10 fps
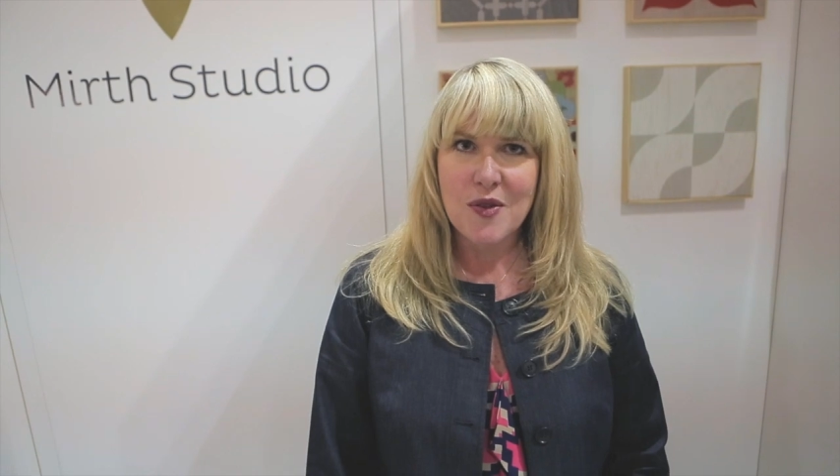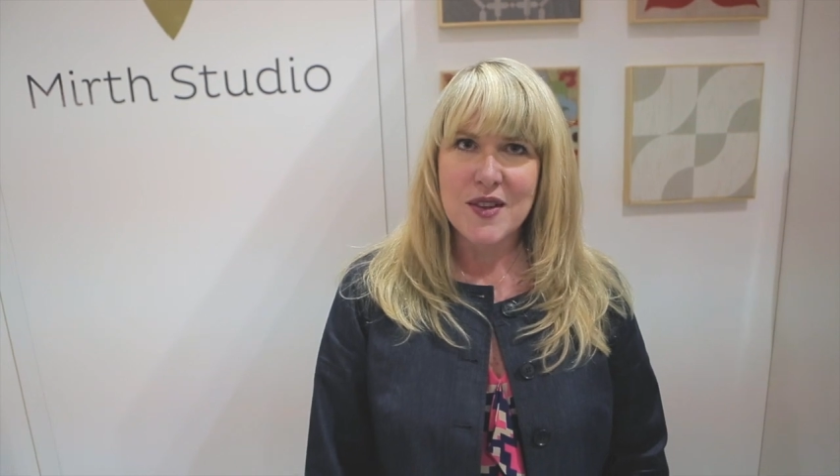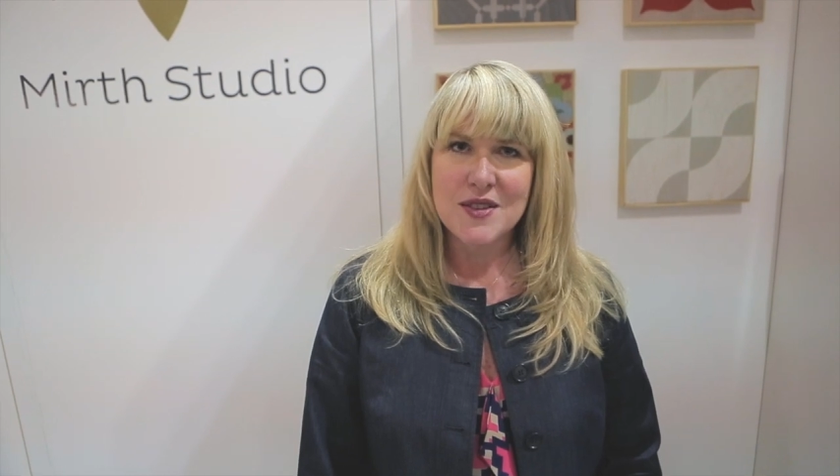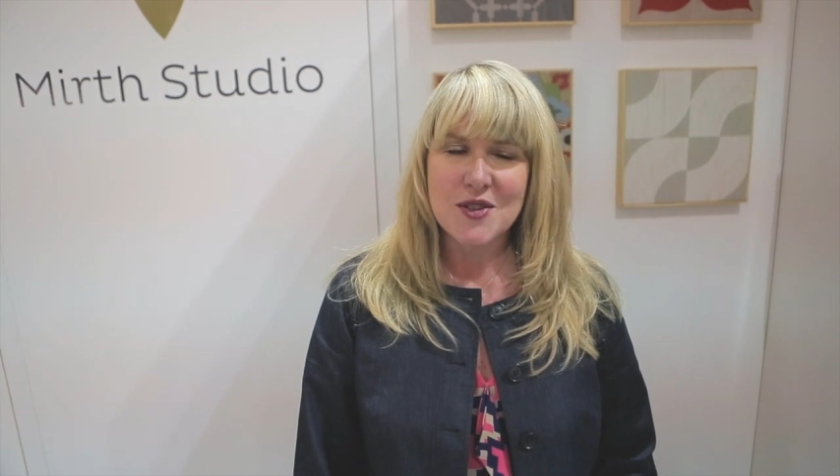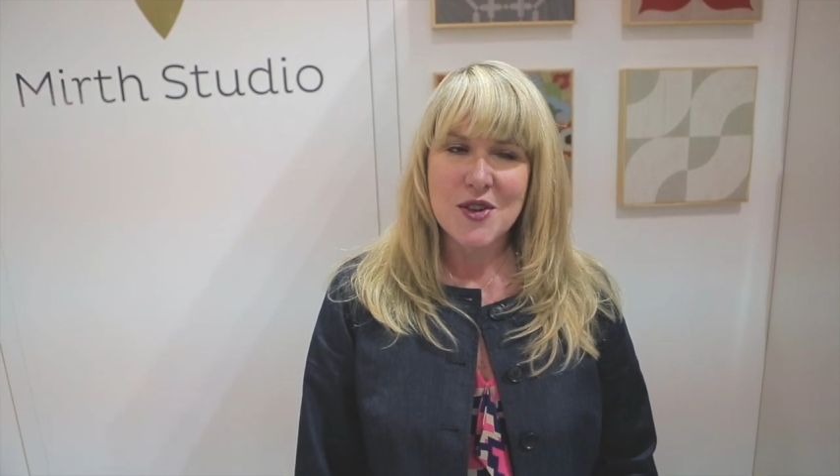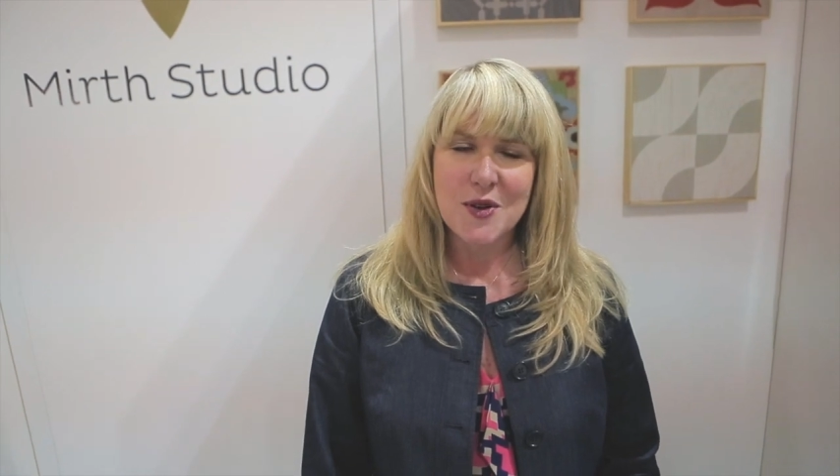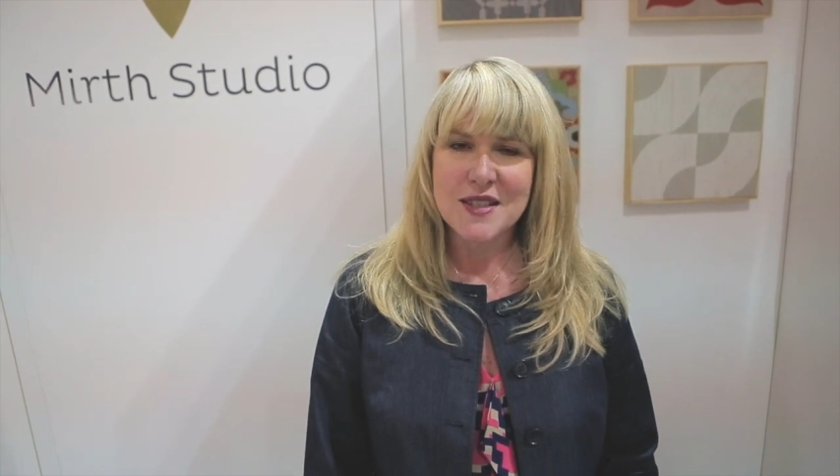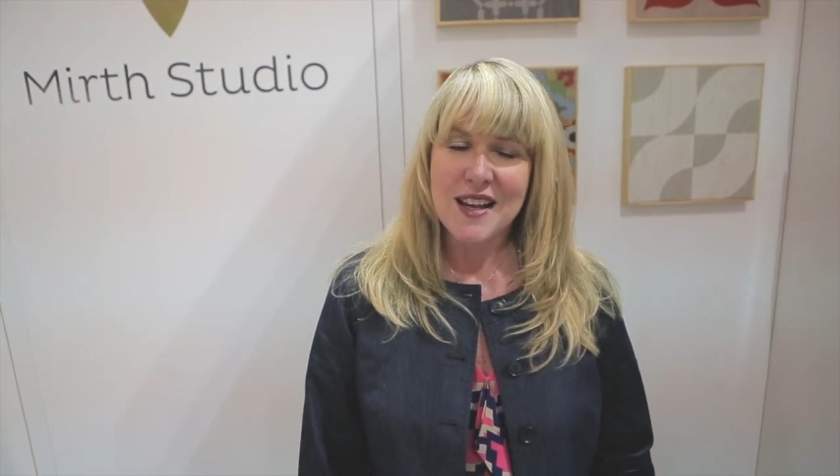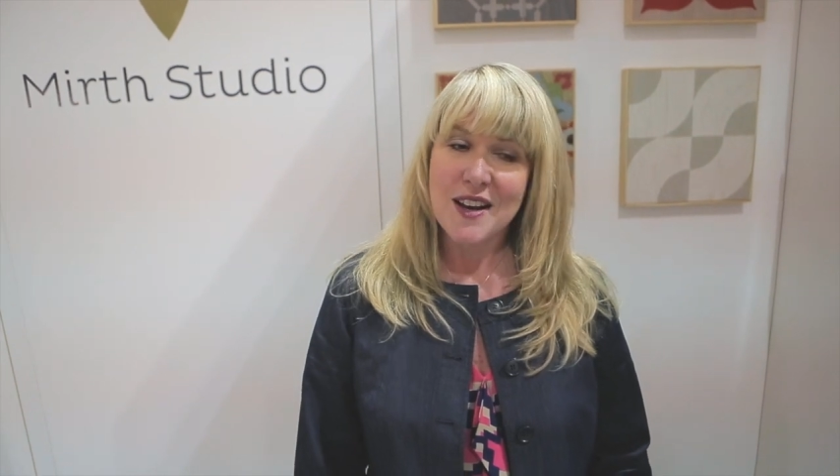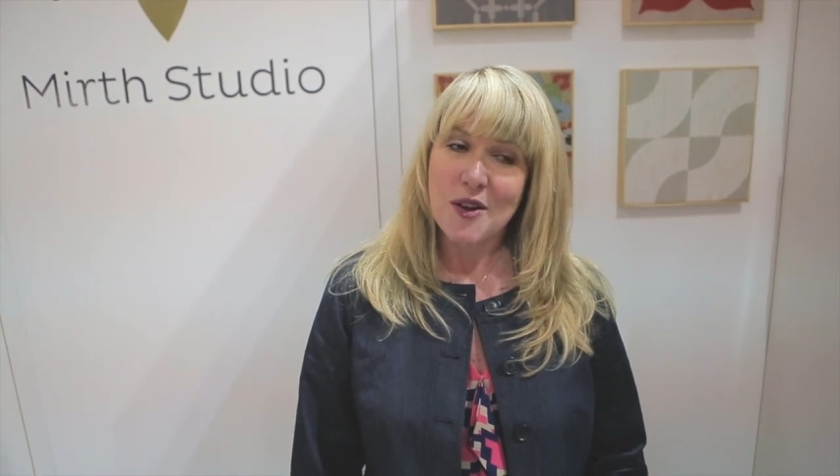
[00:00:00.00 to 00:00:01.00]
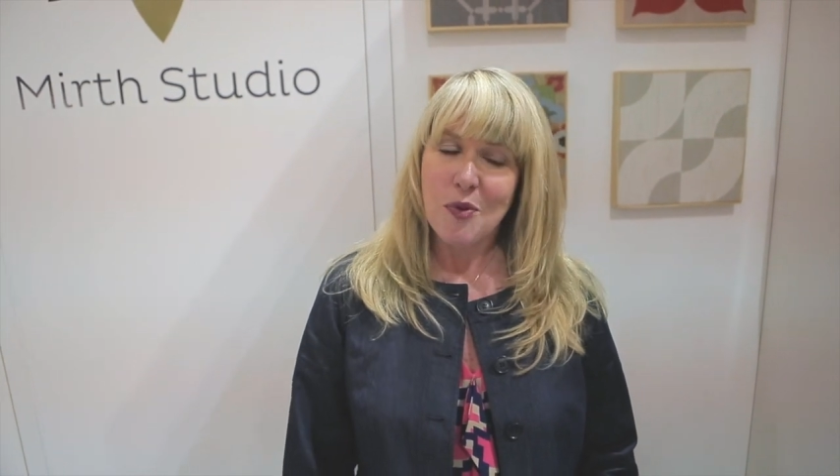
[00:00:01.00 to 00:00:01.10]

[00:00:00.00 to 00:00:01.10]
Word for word: this new exciting